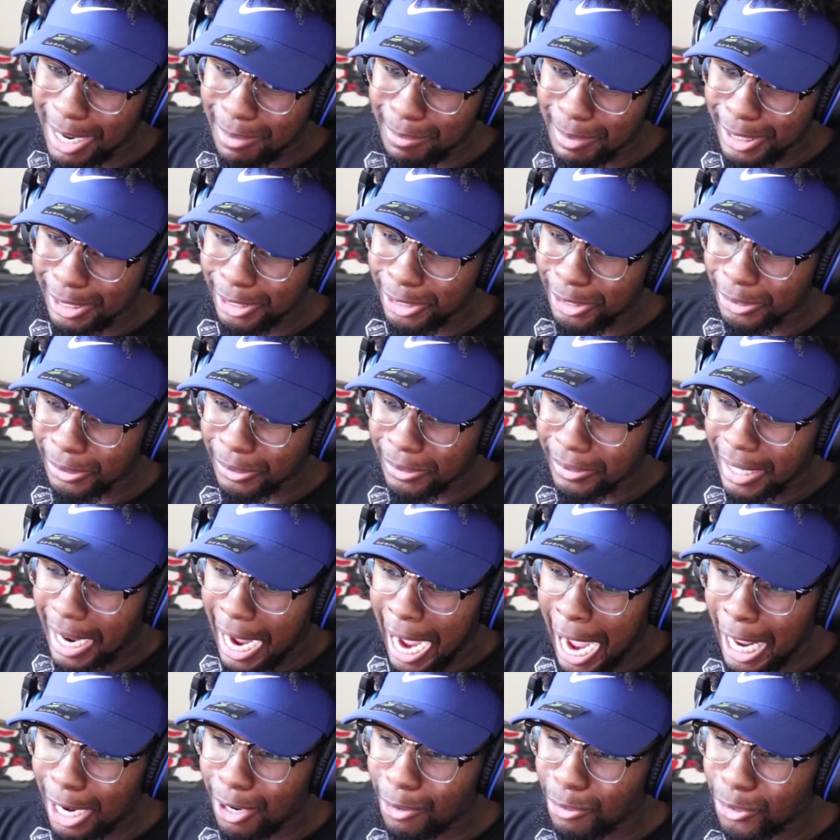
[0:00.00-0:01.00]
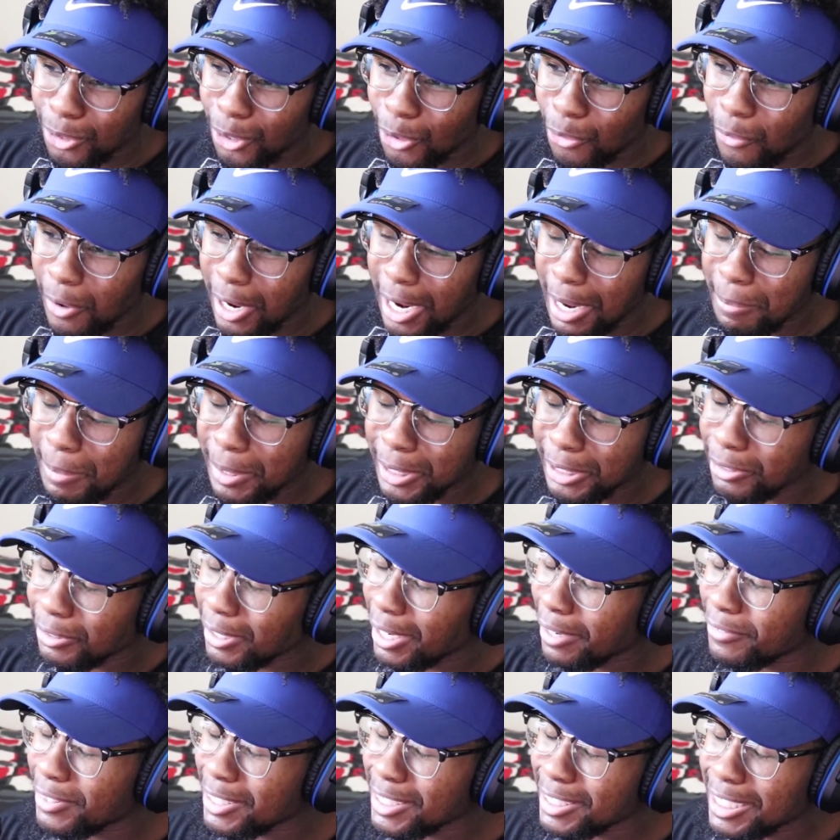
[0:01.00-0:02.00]
I'm gonna do.
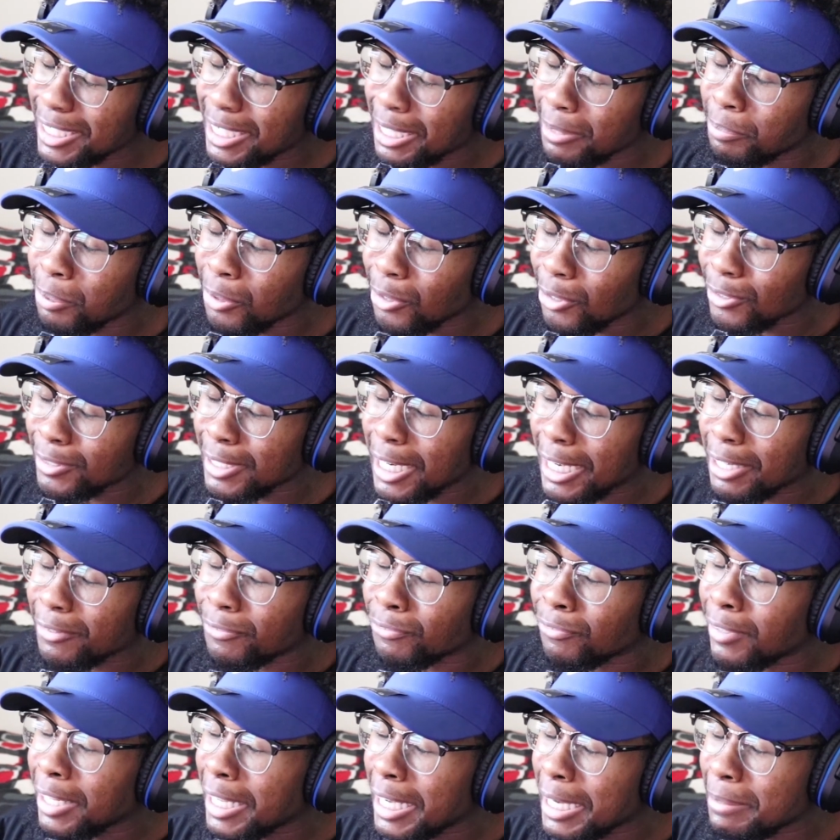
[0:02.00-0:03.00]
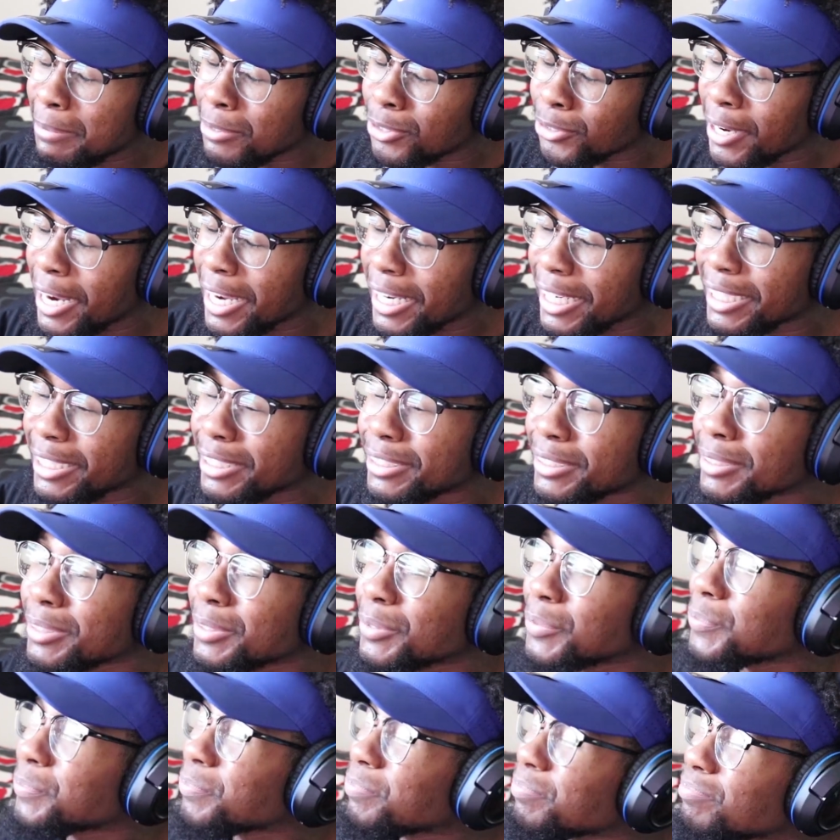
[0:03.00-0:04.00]
If this nigga pulls out a flame dragon,